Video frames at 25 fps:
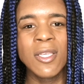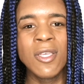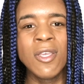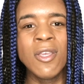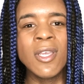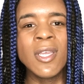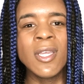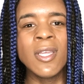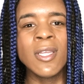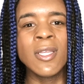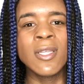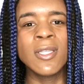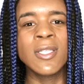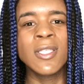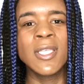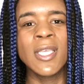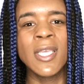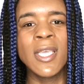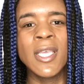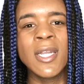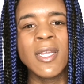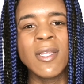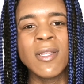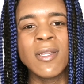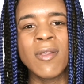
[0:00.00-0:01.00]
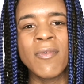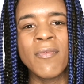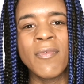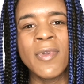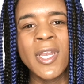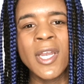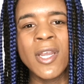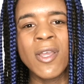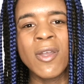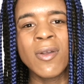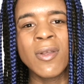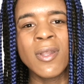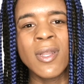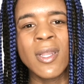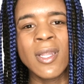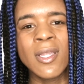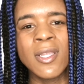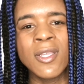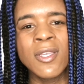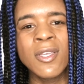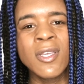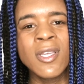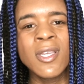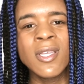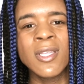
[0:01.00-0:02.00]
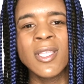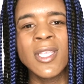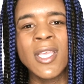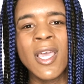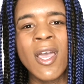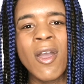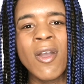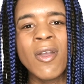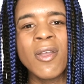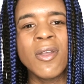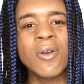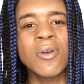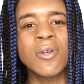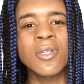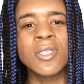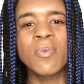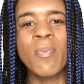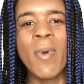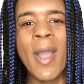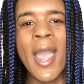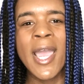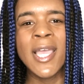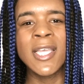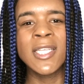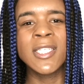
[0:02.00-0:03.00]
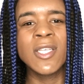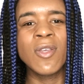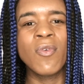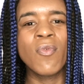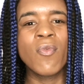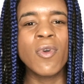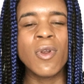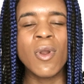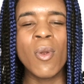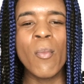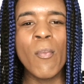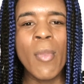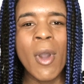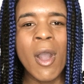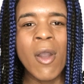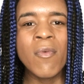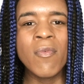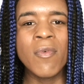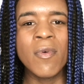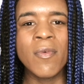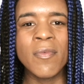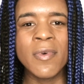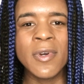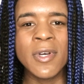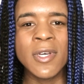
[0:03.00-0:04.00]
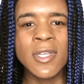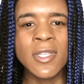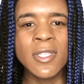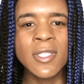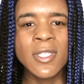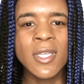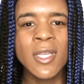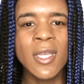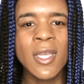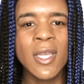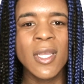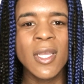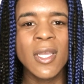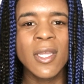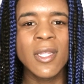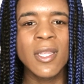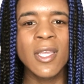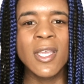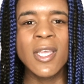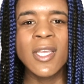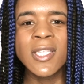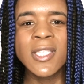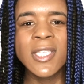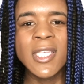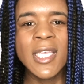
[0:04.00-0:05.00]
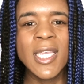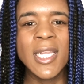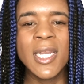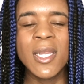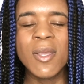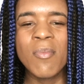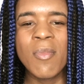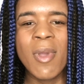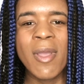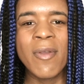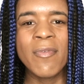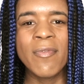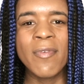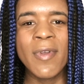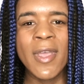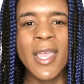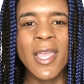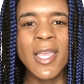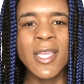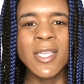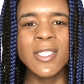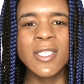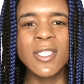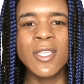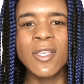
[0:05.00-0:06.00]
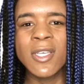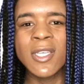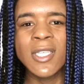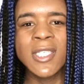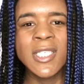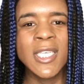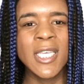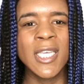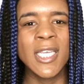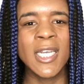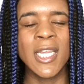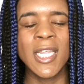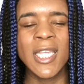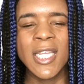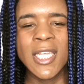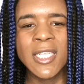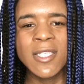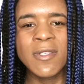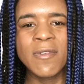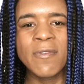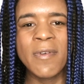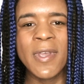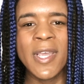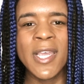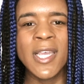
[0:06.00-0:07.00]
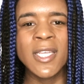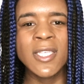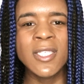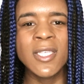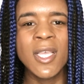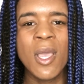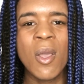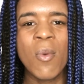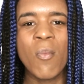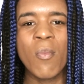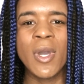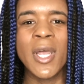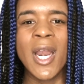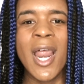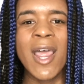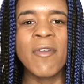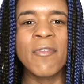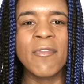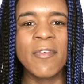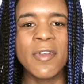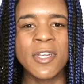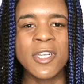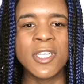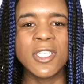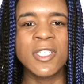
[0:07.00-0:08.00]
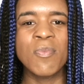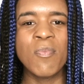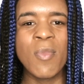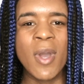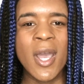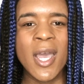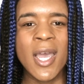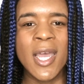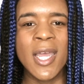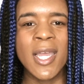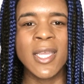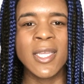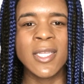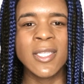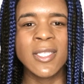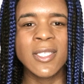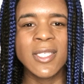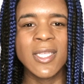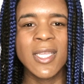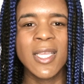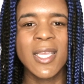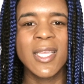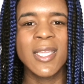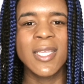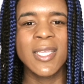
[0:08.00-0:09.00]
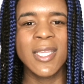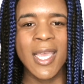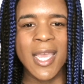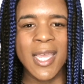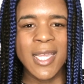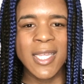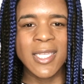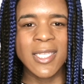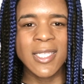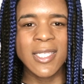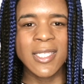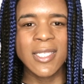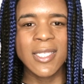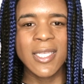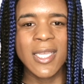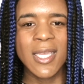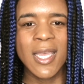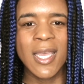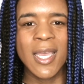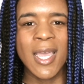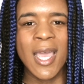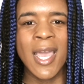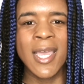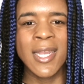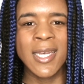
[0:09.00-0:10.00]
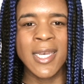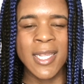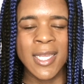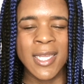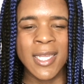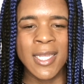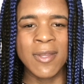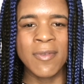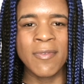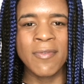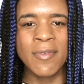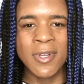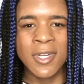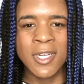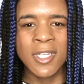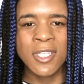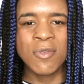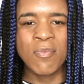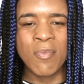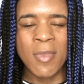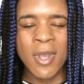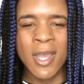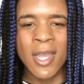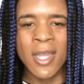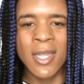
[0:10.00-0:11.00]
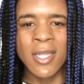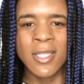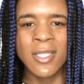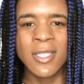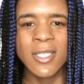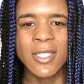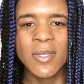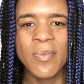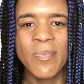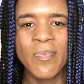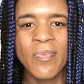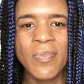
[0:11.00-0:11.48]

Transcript: You can see it in the video. You can tell it was spicy for the both of us. You can see it in my face, you can see it in his face, but I finished mine. Yes, I did finish mine.